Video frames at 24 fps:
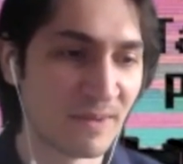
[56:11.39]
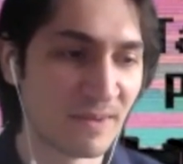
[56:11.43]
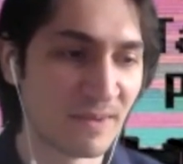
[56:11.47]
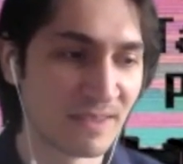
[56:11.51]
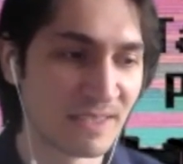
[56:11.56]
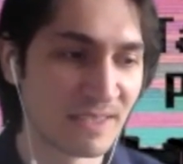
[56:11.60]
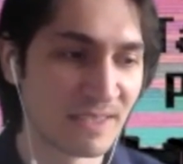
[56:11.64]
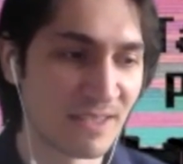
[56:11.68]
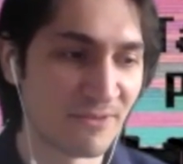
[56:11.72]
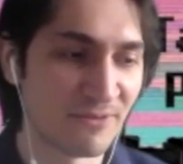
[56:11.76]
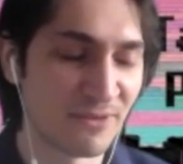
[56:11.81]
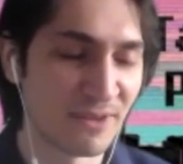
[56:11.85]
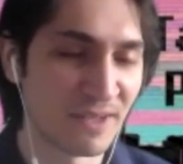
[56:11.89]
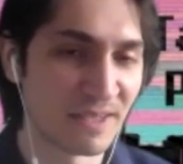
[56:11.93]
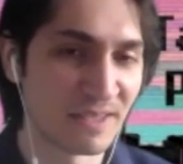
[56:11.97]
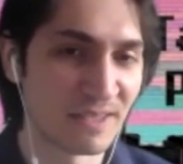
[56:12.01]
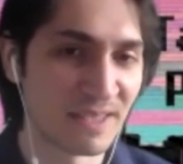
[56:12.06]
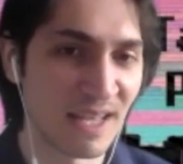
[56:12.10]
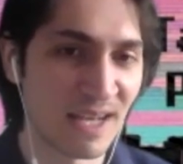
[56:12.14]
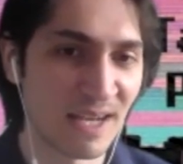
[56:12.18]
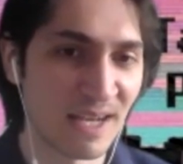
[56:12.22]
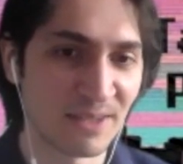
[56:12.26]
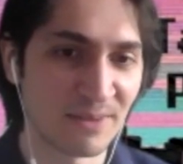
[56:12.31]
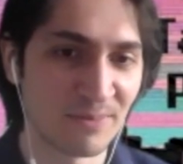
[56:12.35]
Something
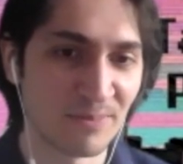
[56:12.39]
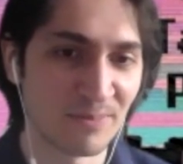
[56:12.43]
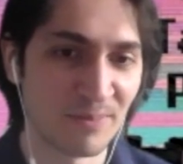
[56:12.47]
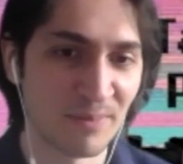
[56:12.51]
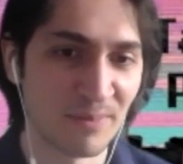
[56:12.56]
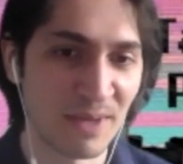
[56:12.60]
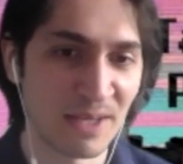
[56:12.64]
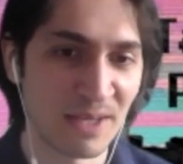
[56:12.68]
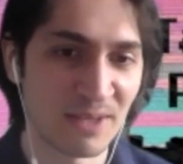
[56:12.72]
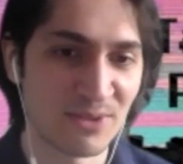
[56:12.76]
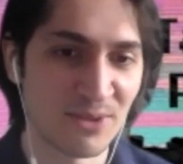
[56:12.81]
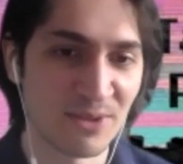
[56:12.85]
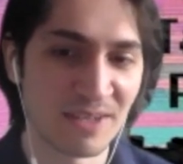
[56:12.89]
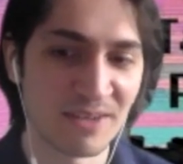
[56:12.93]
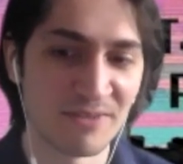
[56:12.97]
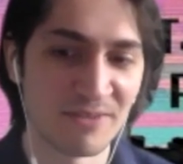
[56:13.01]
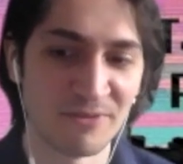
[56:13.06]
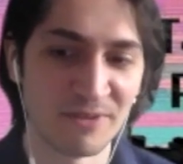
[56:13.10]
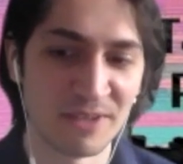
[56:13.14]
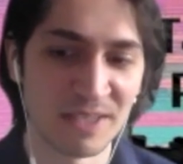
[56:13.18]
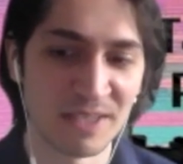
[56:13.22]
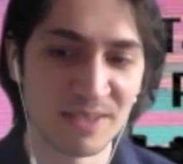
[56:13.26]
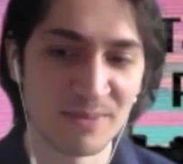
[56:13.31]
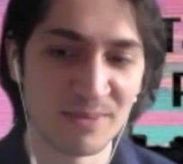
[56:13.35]
that makes you
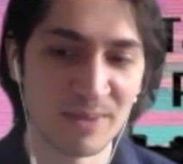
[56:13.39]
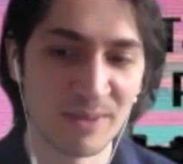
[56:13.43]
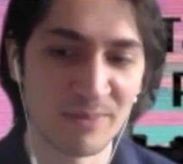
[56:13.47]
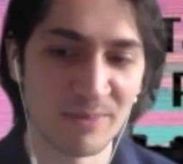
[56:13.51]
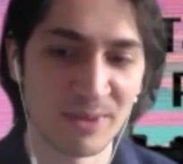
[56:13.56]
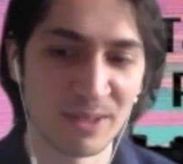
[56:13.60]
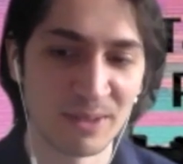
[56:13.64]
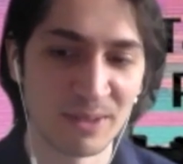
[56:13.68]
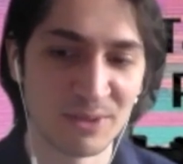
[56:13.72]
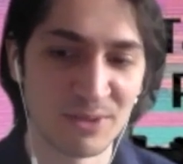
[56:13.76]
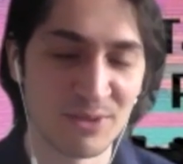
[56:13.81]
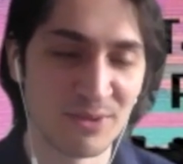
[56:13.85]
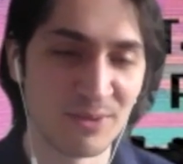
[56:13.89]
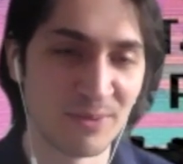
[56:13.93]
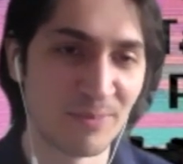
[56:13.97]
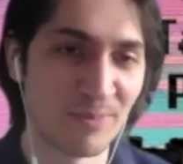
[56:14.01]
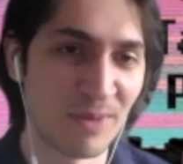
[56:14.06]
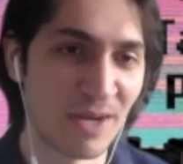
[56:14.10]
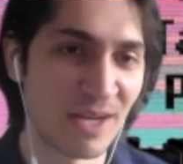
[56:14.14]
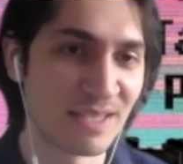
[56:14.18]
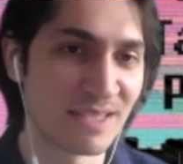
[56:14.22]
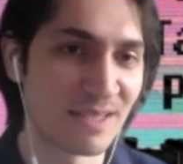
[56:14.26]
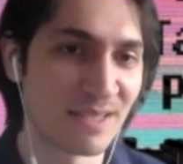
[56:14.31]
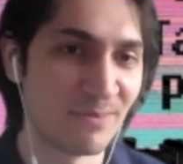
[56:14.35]
convince people to
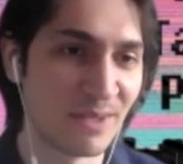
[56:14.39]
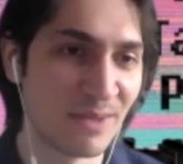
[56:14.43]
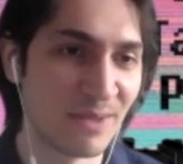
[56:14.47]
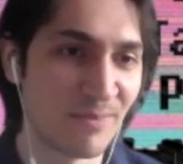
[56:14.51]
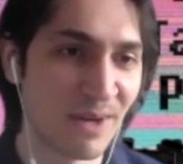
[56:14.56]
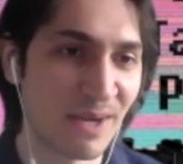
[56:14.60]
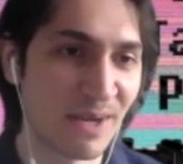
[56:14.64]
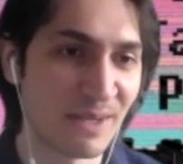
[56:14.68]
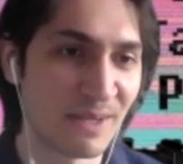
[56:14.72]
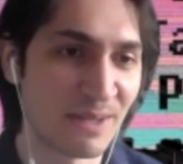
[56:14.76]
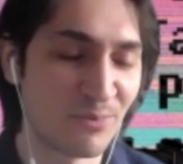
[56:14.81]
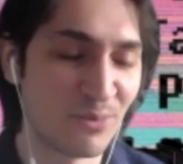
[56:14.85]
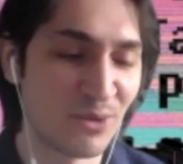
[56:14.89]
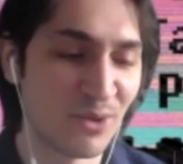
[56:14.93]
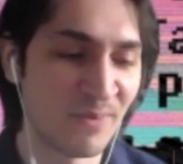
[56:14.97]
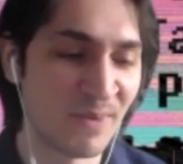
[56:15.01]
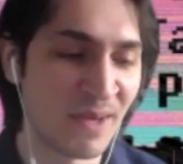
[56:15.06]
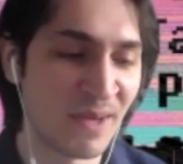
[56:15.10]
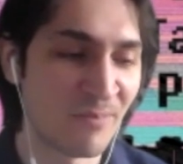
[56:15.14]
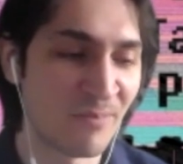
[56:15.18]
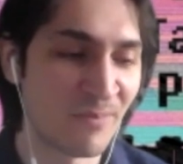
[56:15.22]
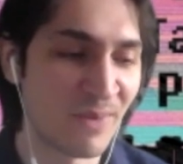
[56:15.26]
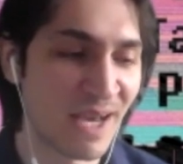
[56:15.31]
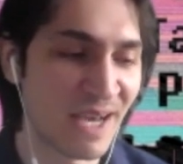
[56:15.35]
possibly buy the
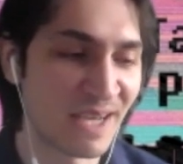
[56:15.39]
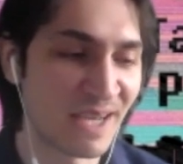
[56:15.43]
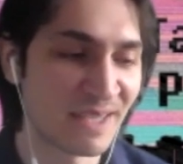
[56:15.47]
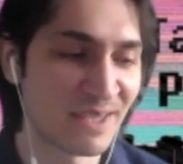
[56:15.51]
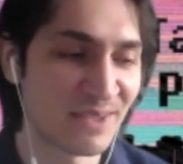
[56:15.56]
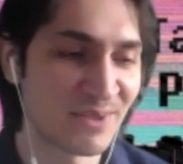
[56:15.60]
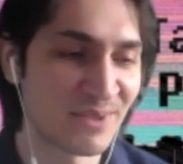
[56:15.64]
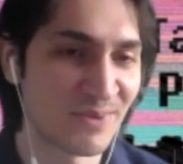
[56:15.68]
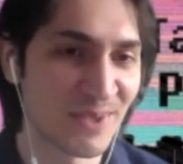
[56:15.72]
premium package,